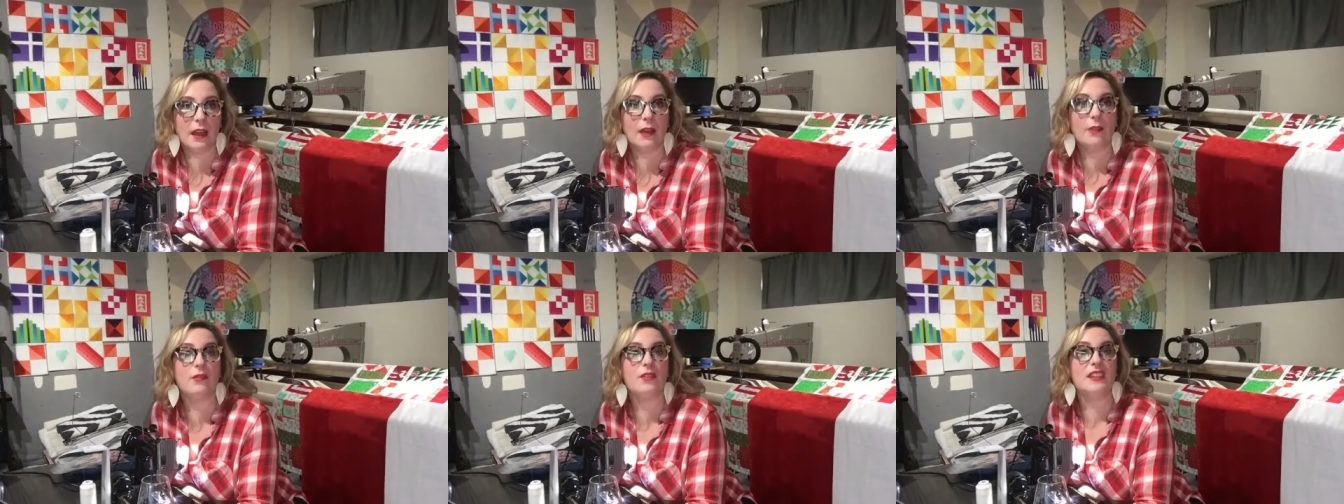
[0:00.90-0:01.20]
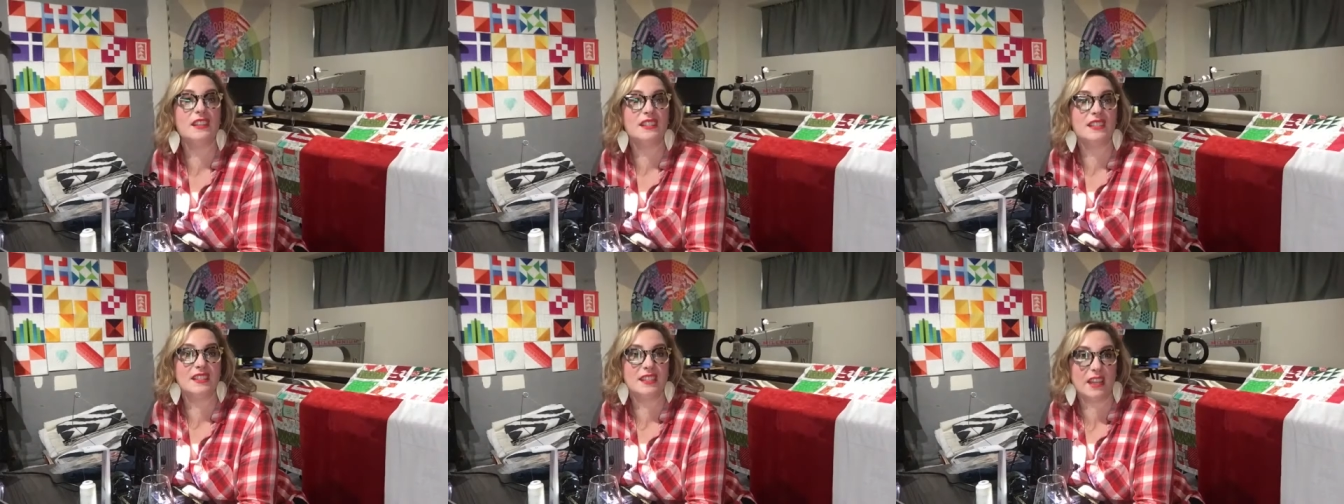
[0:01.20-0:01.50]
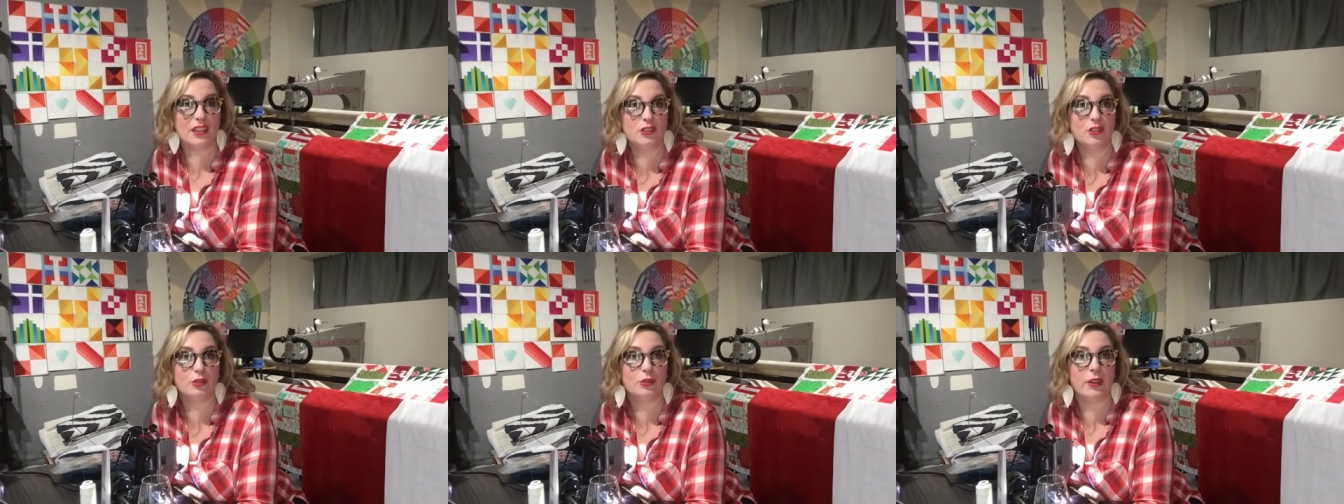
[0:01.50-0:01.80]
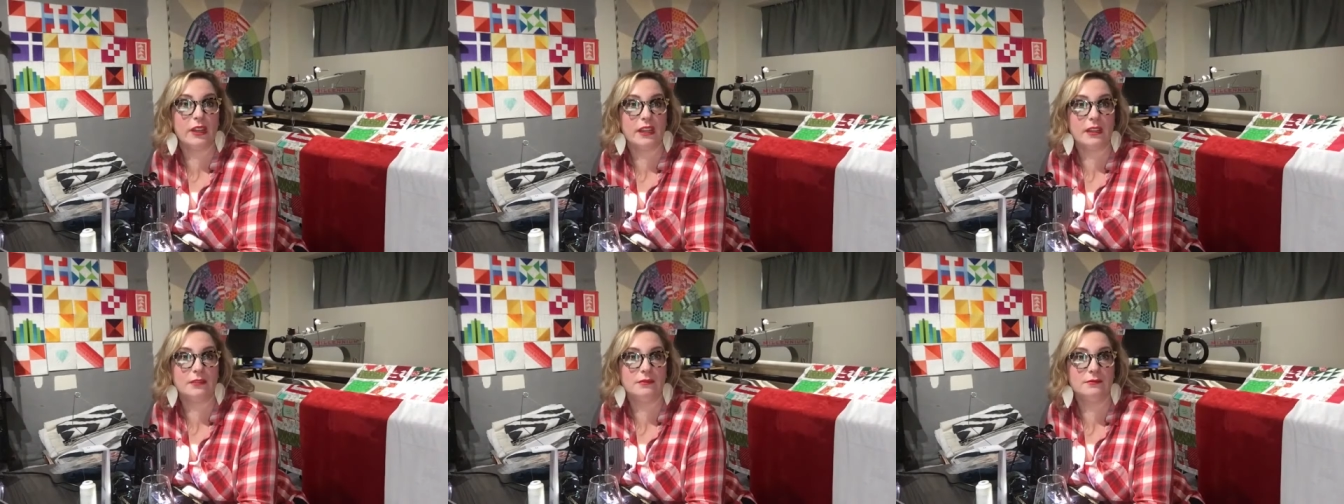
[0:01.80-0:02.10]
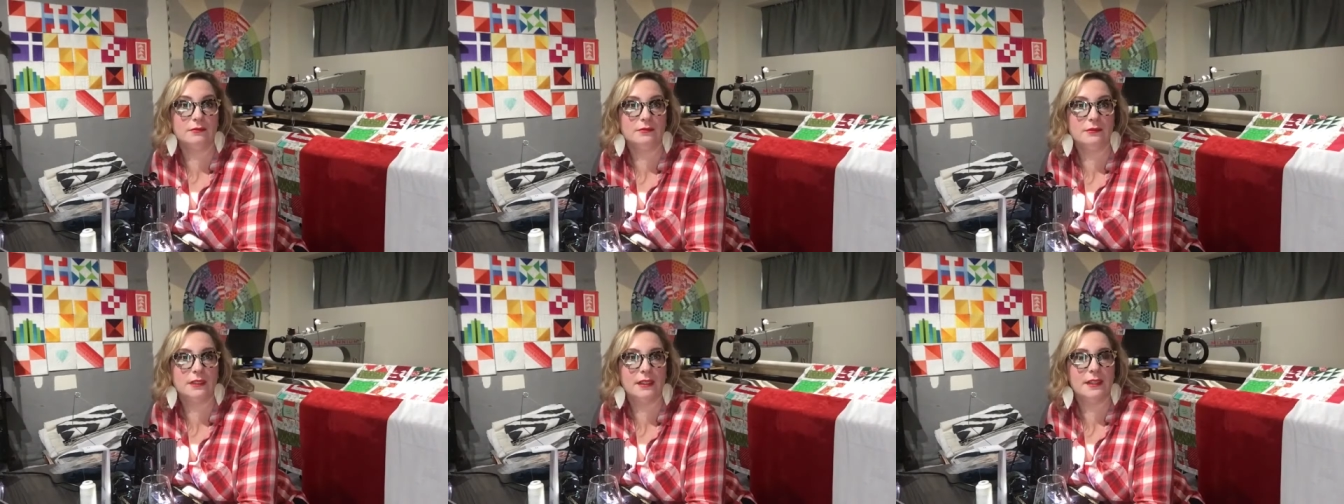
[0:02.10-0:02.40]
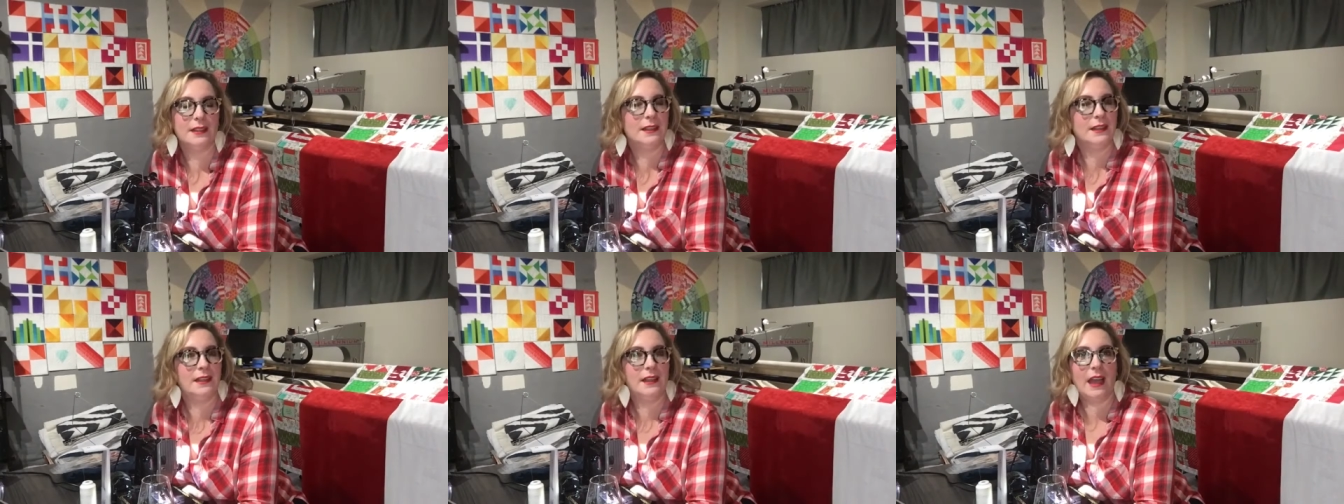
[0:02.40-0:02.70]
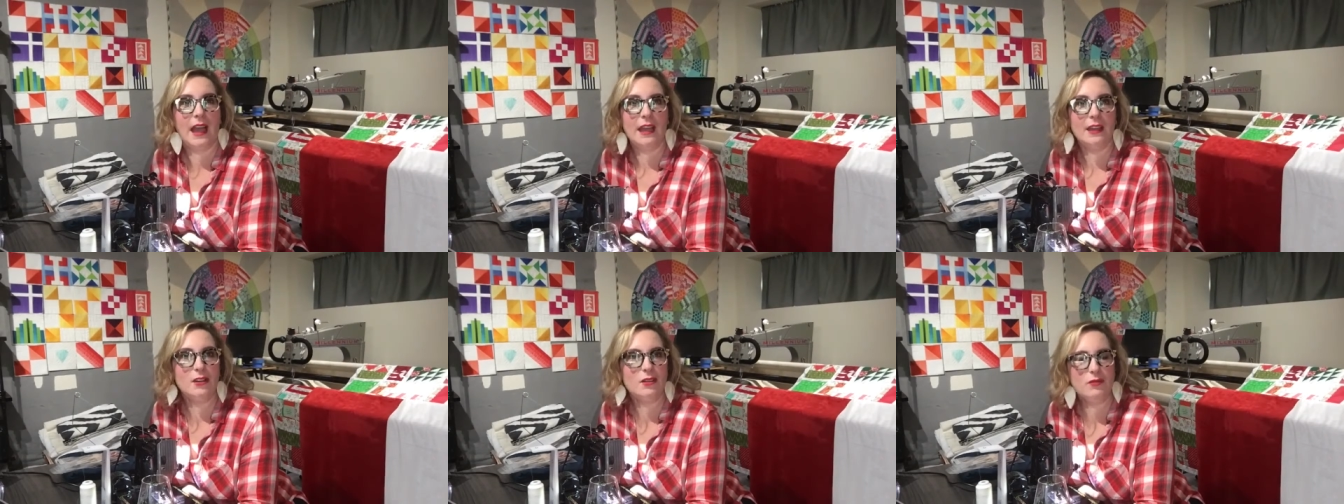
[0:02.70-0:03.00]
of the century.
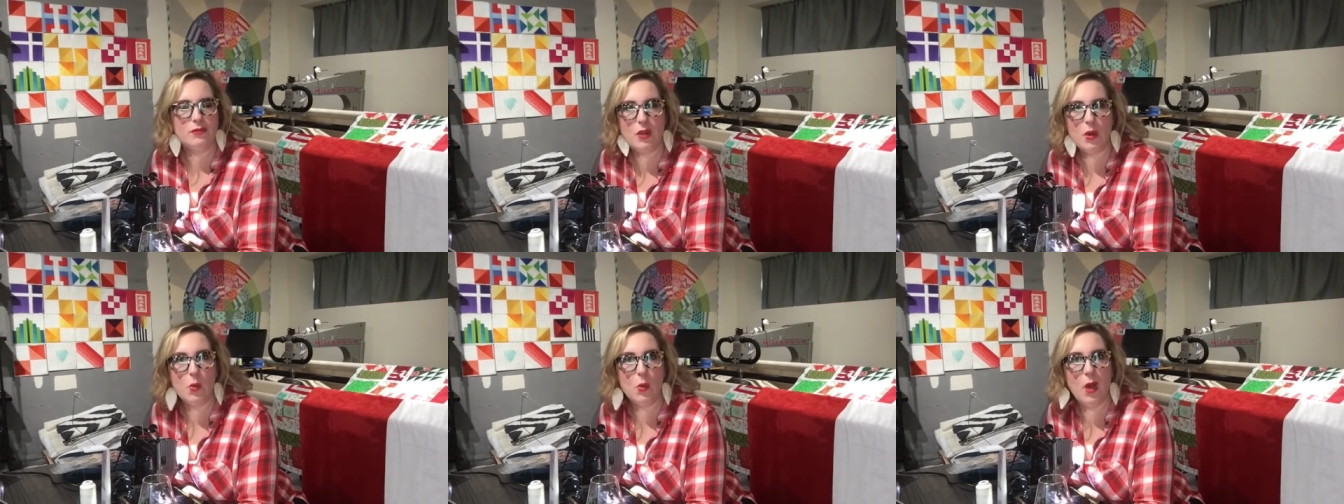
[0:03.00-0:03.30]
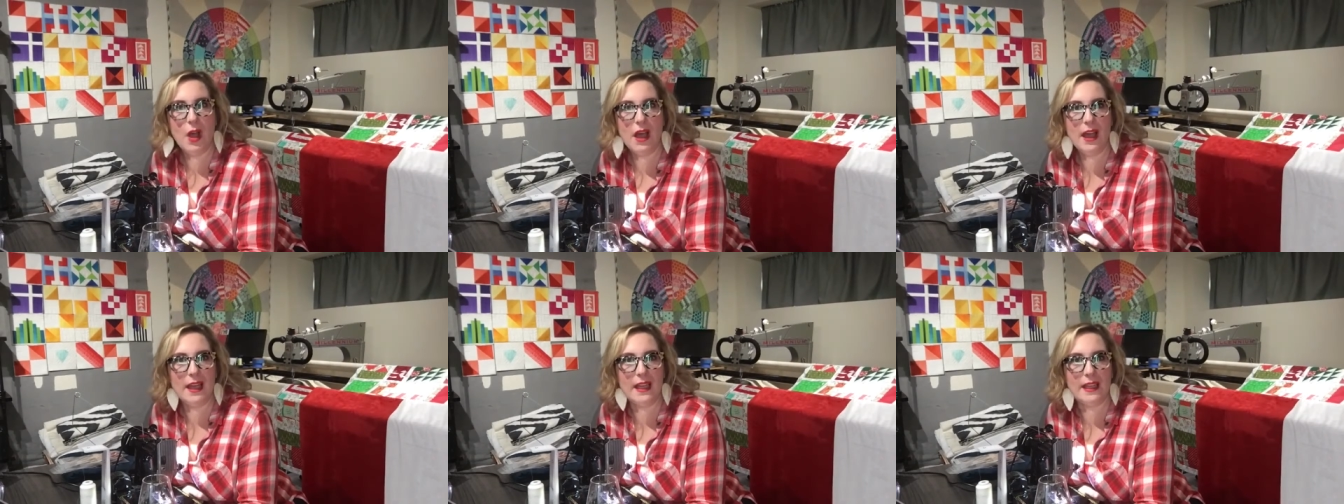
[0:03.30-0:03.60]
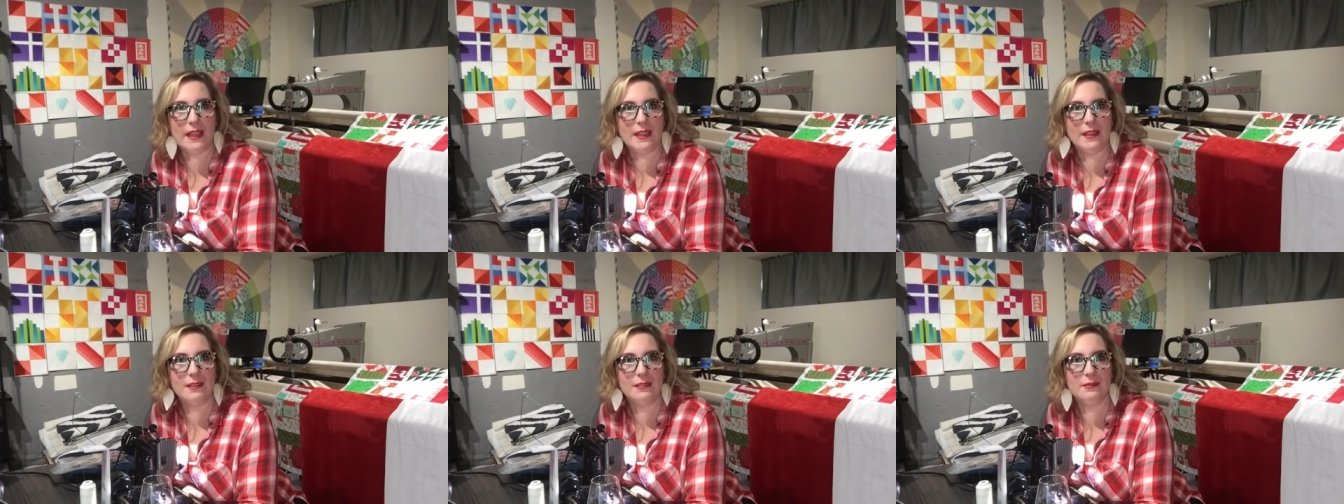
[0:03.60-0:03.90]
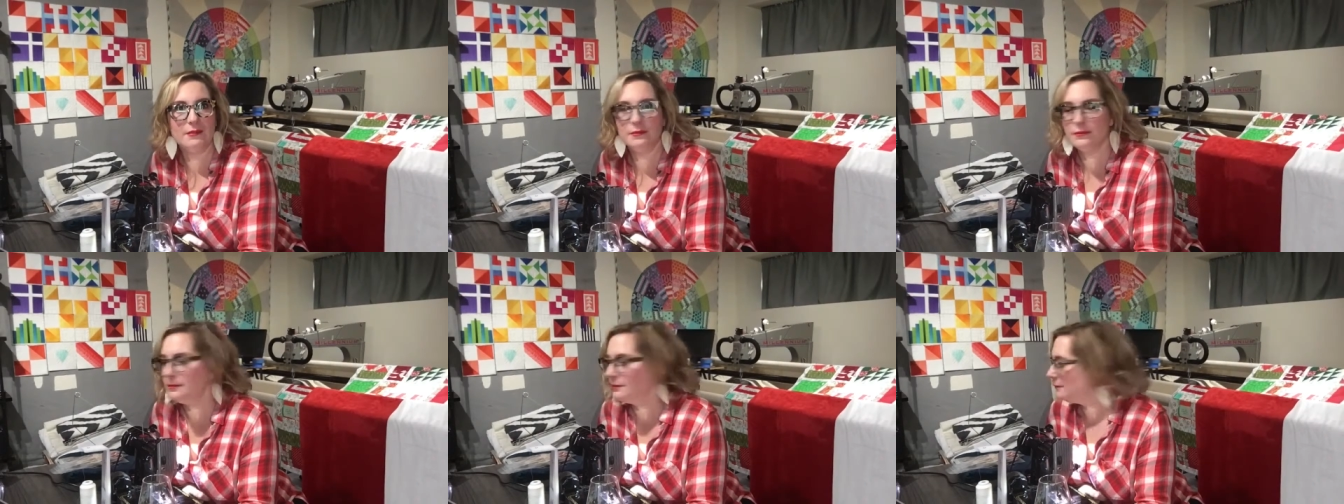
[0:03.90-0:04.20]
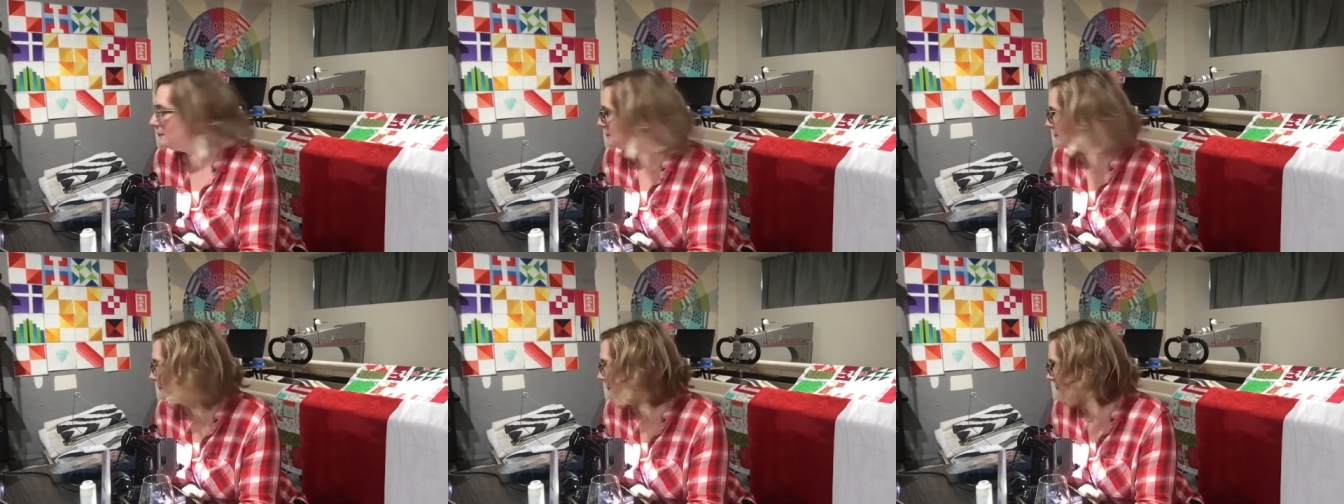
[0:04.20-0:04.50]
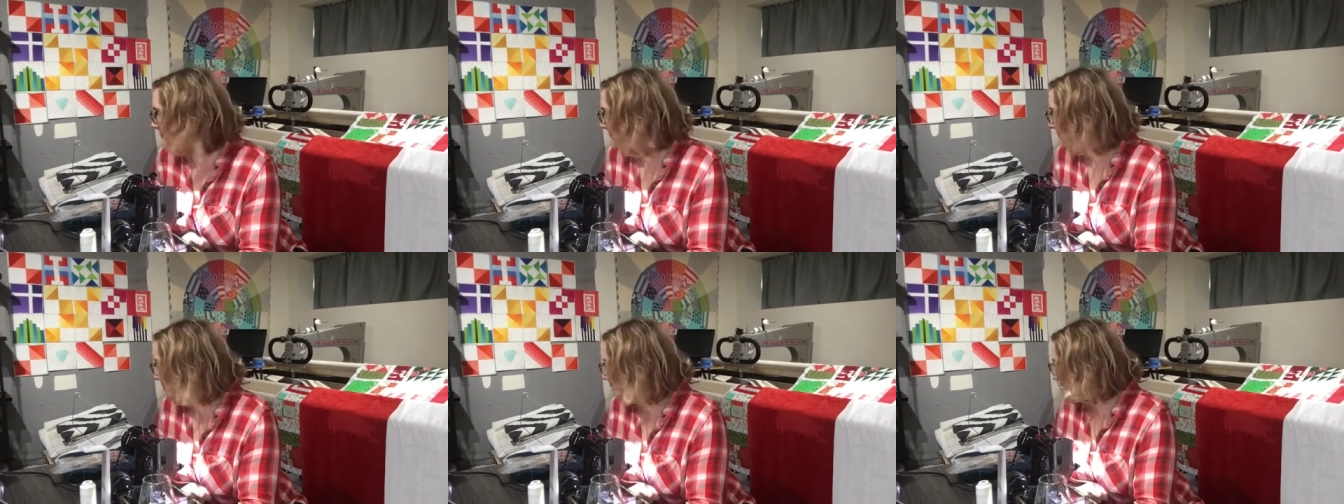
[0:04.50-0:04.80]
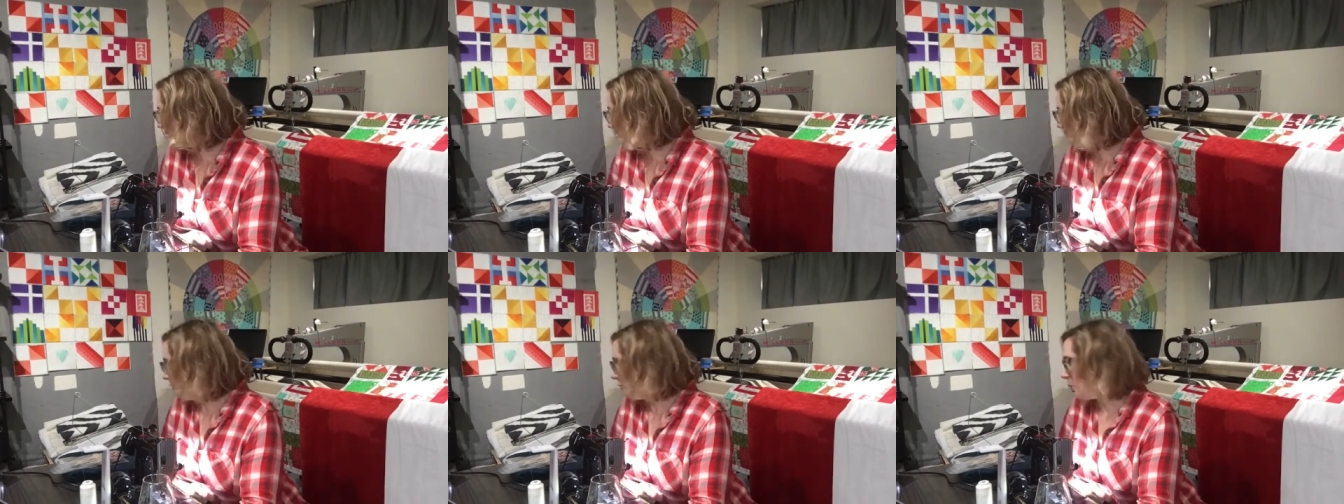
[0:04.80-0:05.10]
I don't know why.
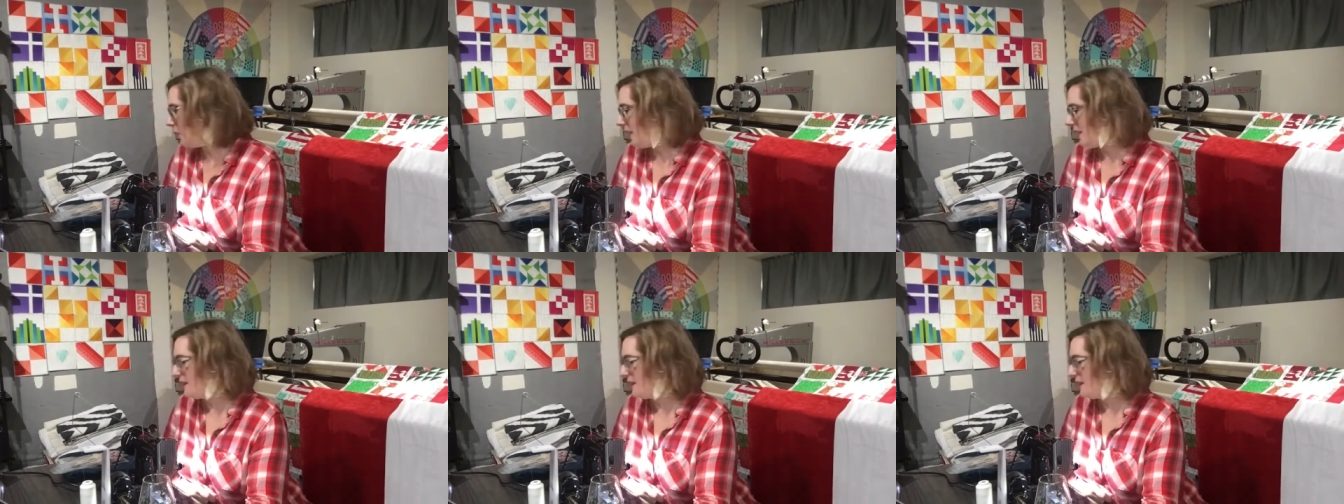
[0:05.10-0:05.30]
I don't know why